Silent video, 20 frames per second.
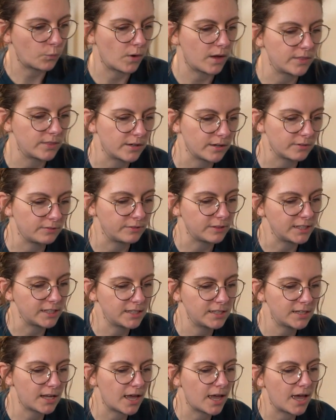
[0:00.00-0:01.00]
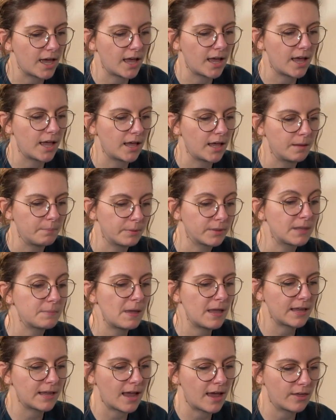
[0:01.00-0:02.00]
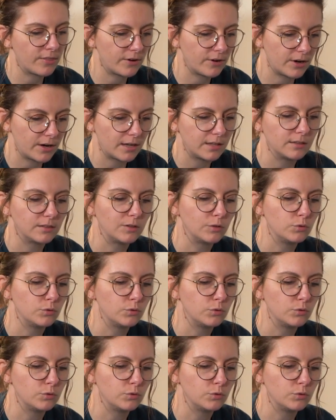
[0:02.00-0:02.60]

when they're feeding, uh, but they may gather in